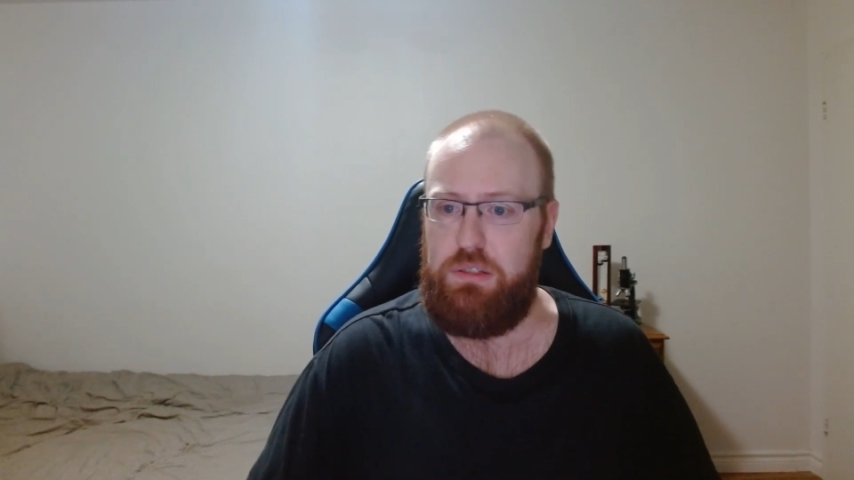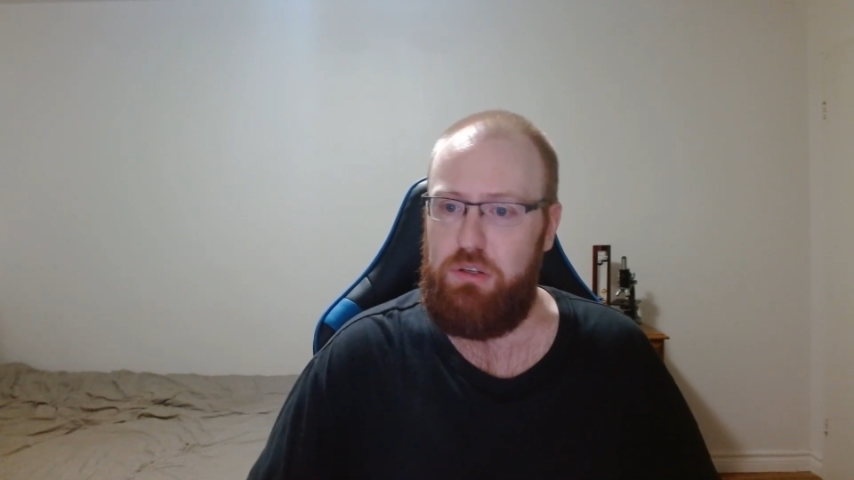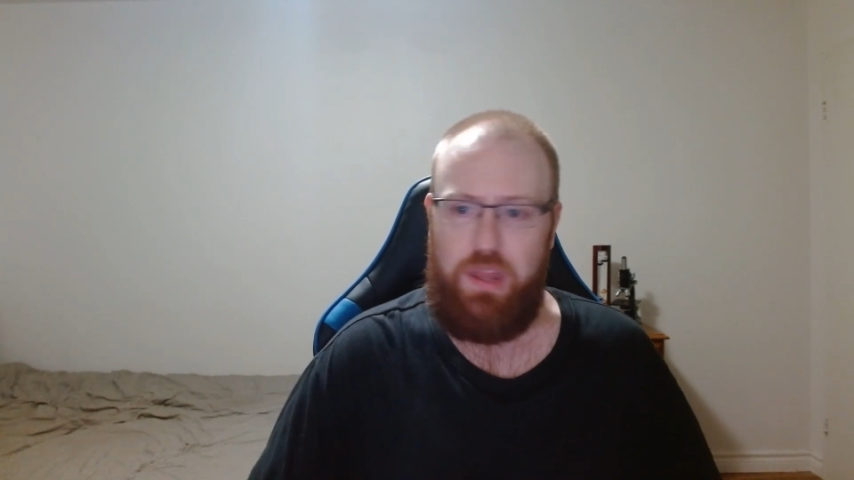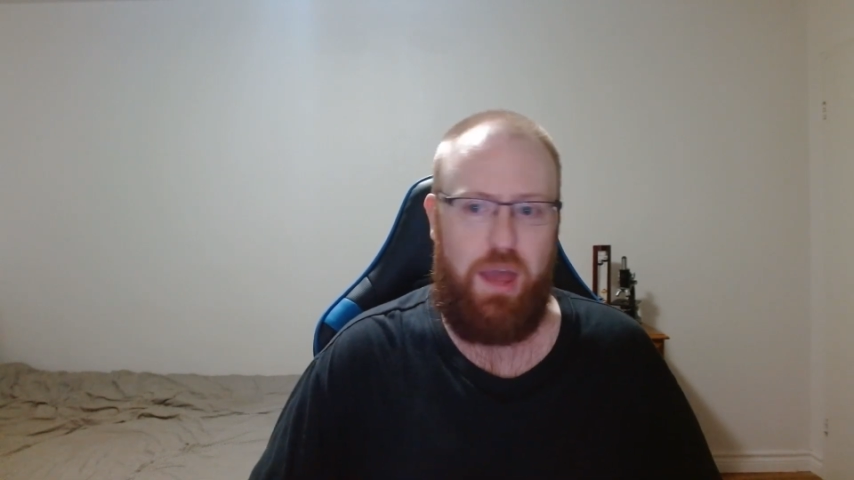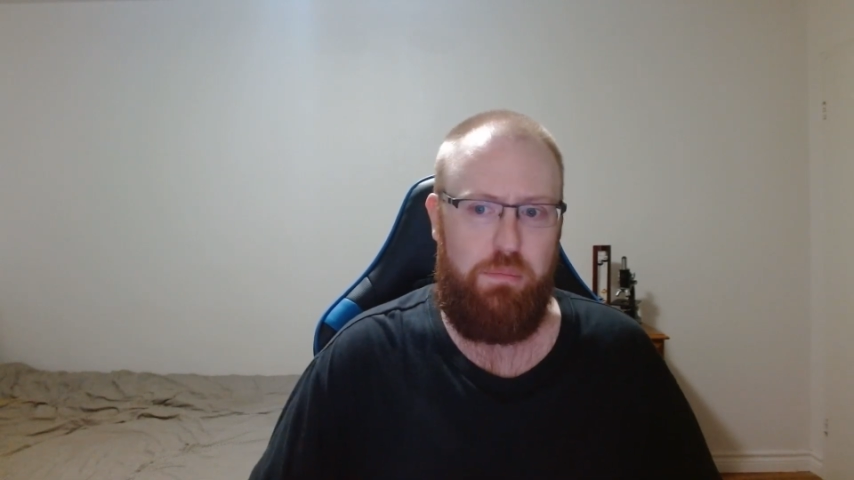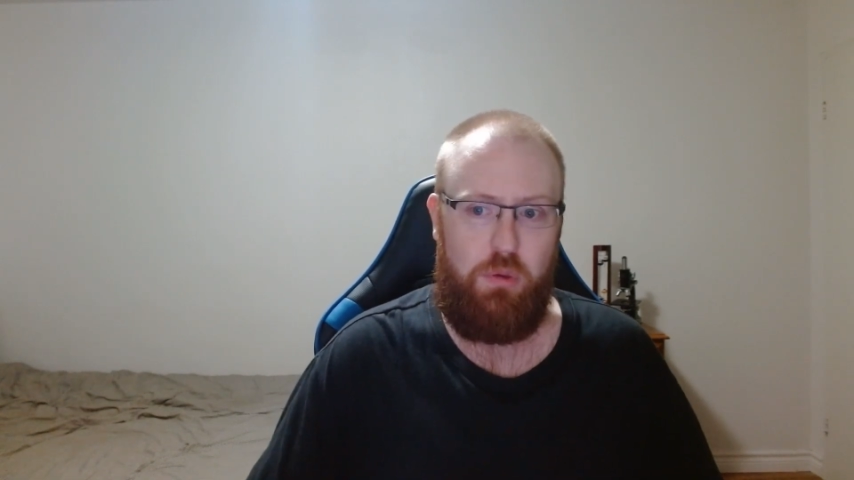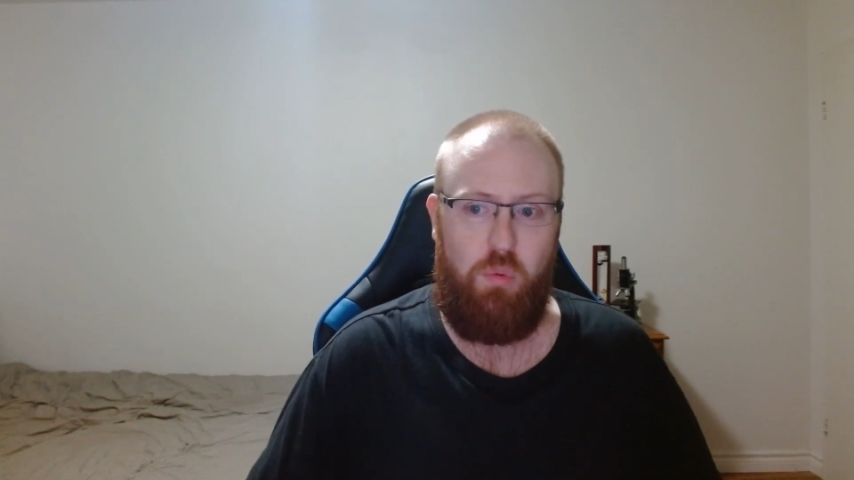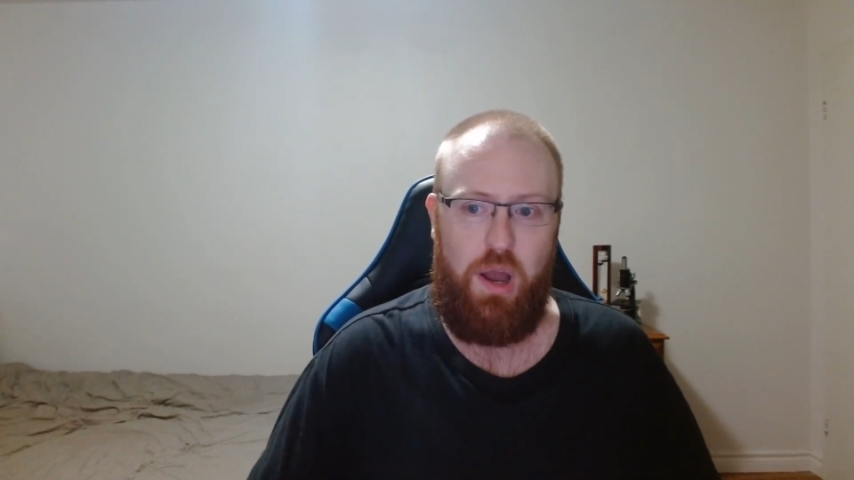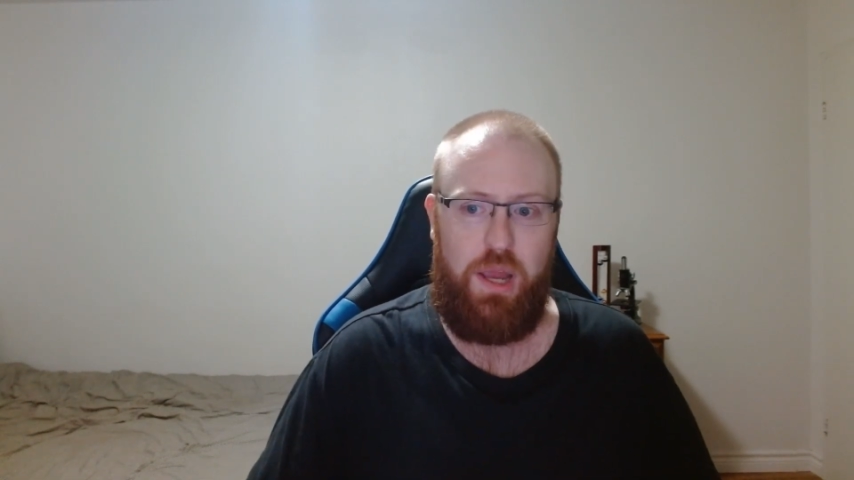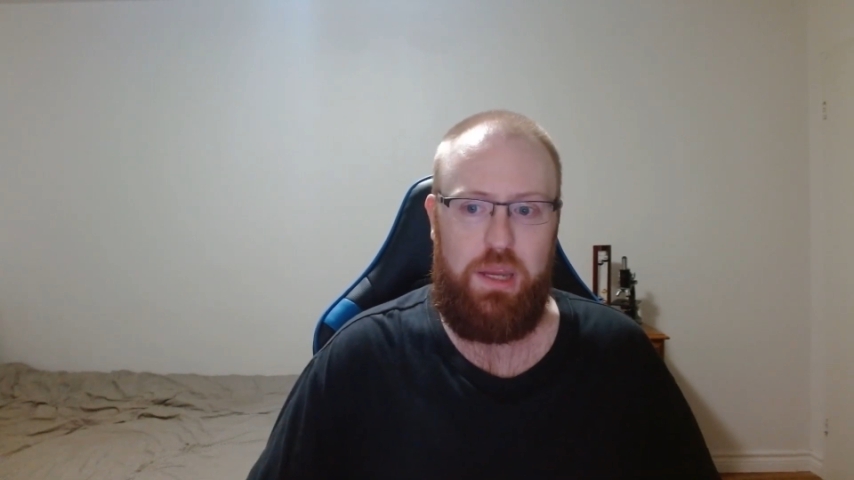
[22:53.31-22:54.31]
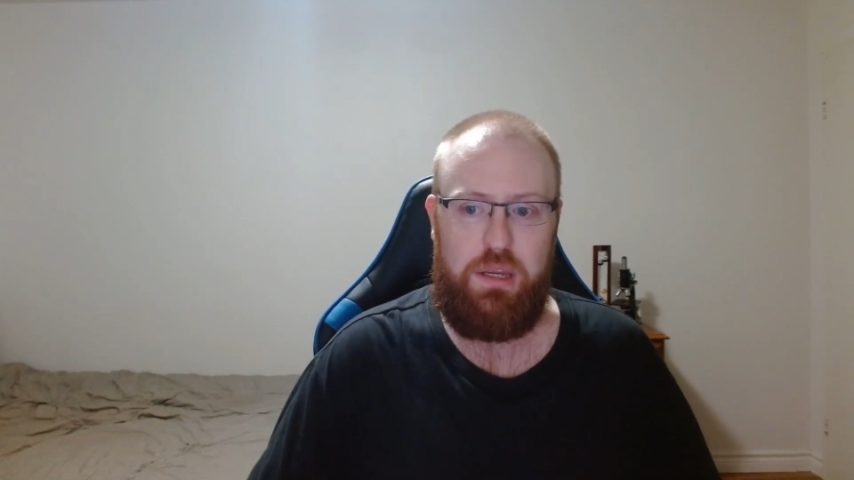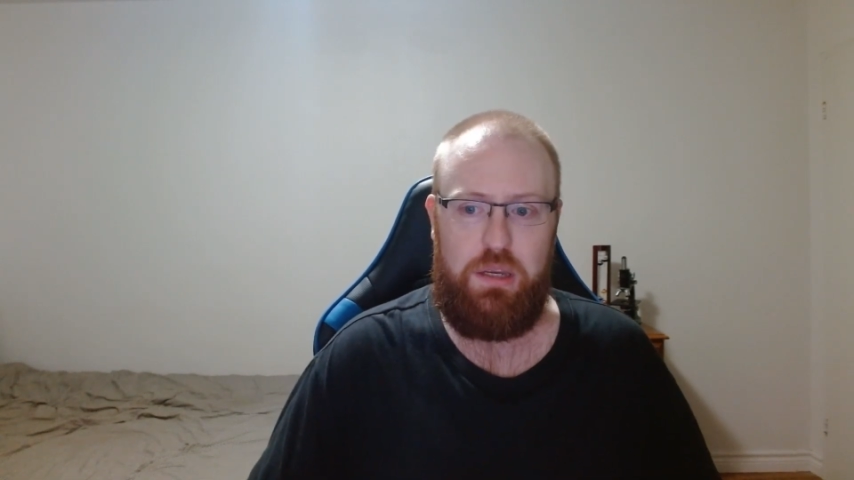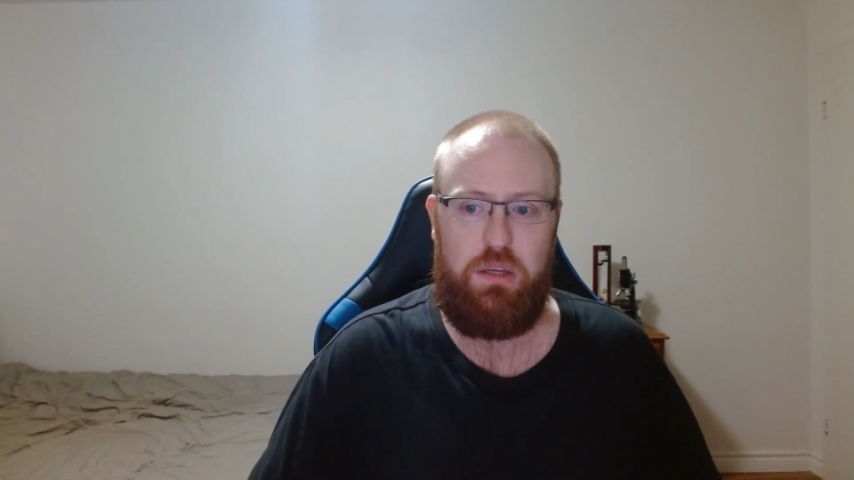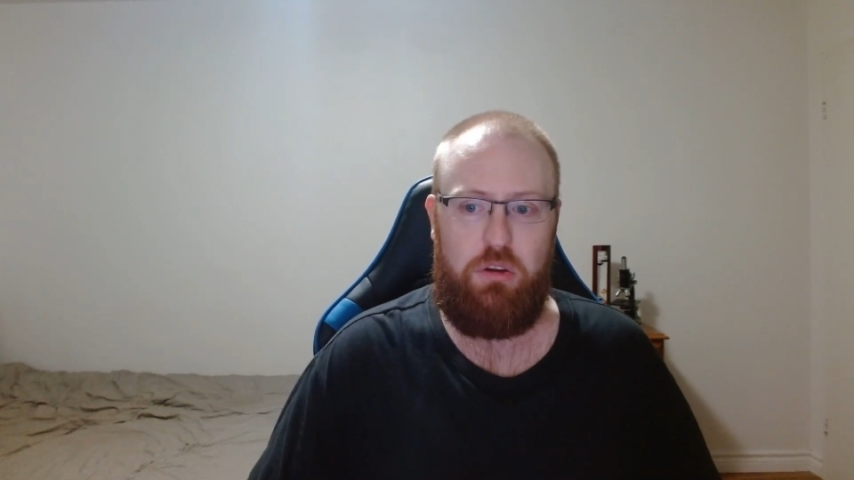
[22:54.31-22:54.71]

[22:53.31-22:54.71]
Could that be why?